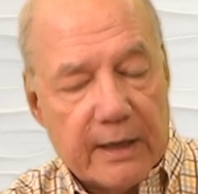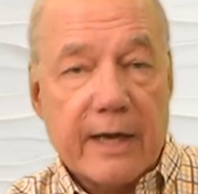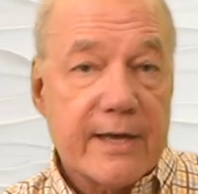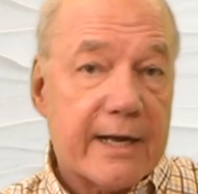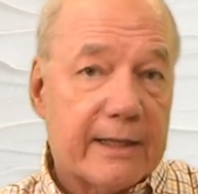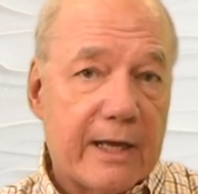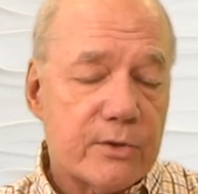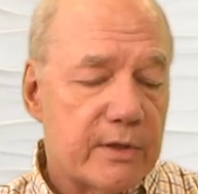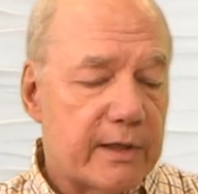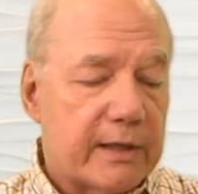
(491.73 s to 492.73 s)
And that
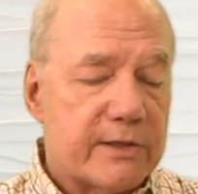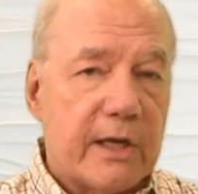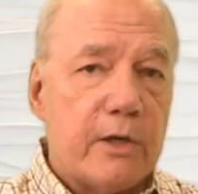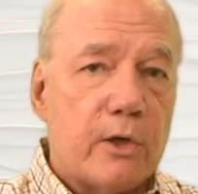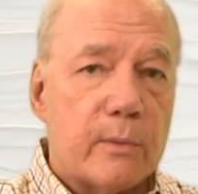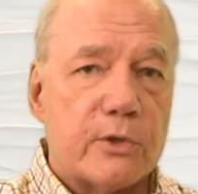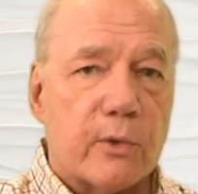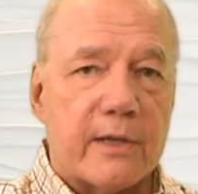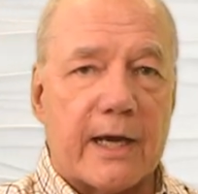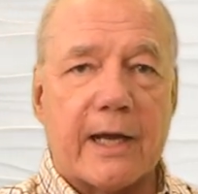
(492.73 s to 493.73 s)
allows you to continue to
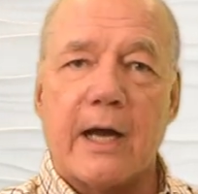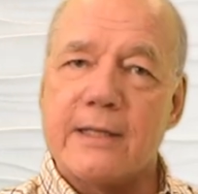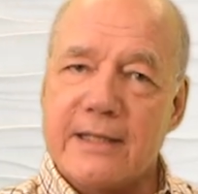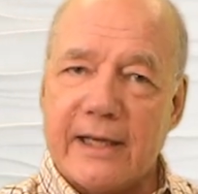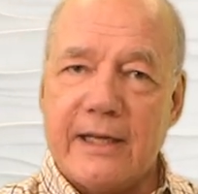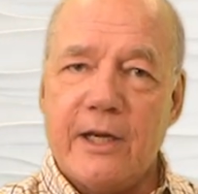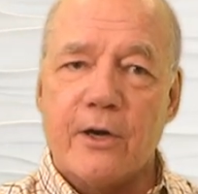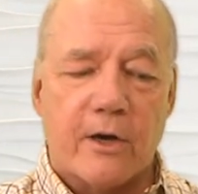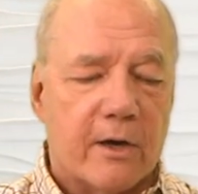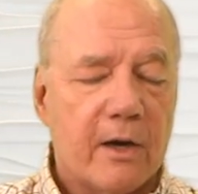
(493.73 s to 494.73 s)
enjoy that content
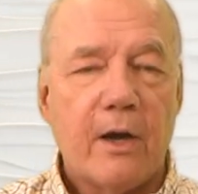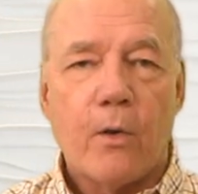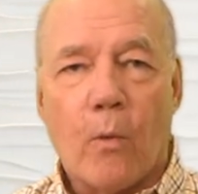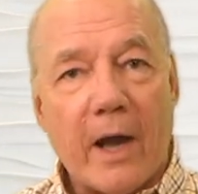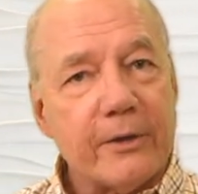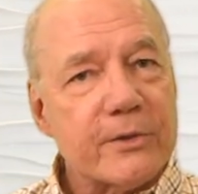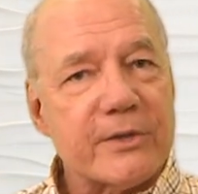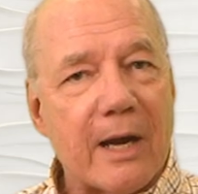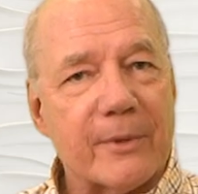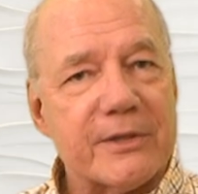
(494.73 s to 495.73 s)
here while you're
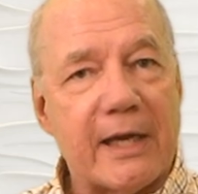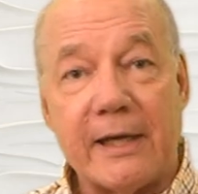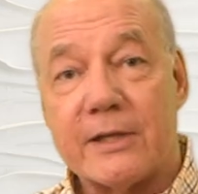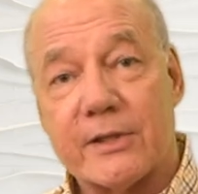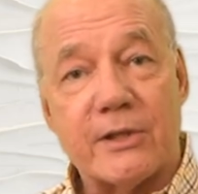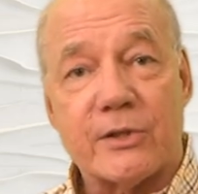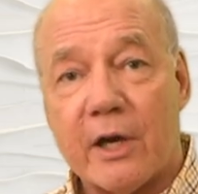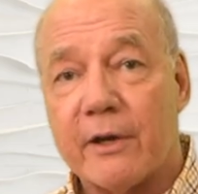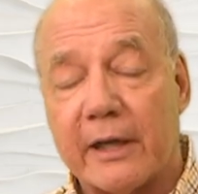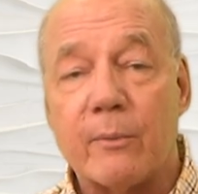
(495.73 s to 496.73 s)
simultaneously
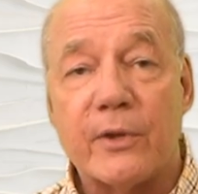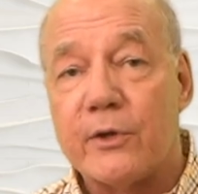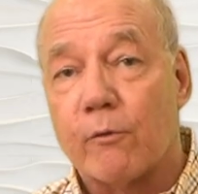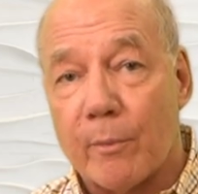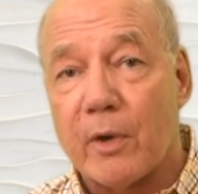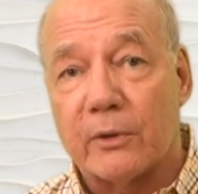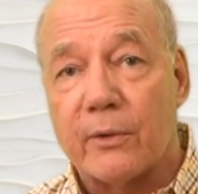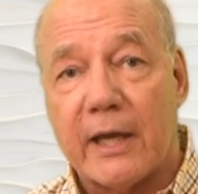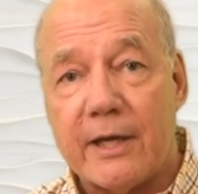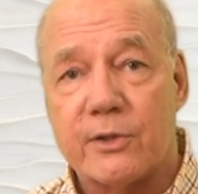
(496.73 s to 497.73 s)
sharing it with your remote
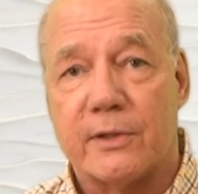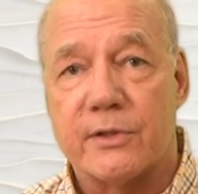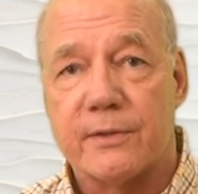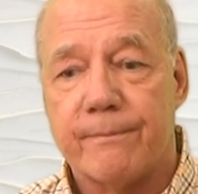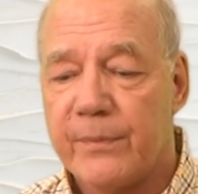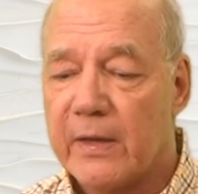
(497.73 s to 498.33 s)
locations.